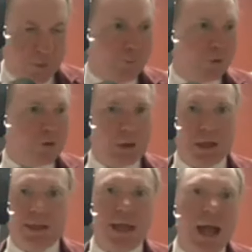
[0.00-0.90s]

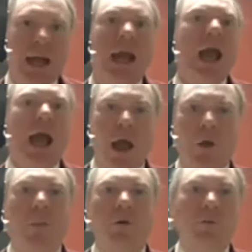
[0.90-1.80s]
Virginia Tech,
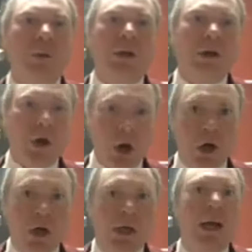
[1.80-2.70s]
how much will it
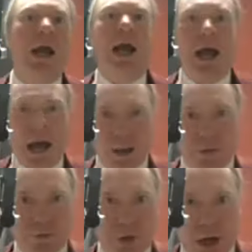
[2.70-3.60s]
hurt? I
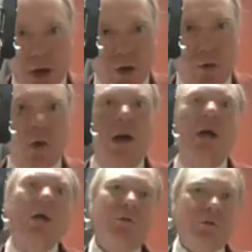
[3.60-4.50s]
don't know.
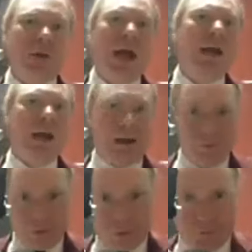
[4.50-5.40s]
Scott,
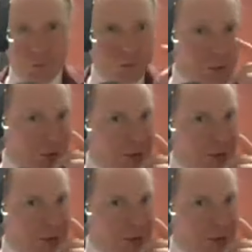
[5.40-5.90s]
obviously, Virginia